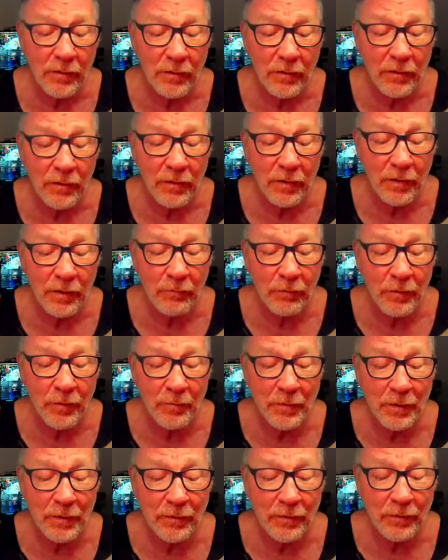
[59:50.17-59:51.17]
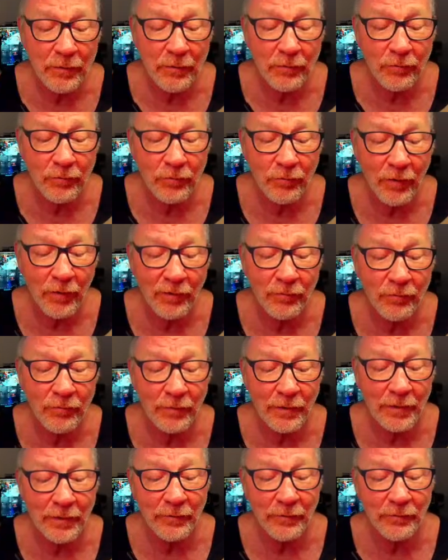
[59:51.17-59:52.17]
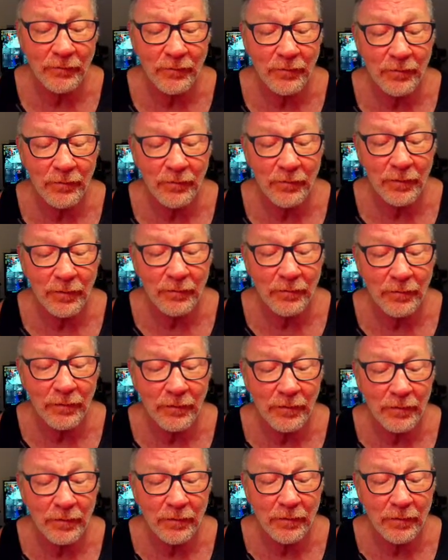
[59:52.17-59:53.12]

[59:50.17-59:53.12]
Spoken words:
And it would have been a good stress relief too, I think.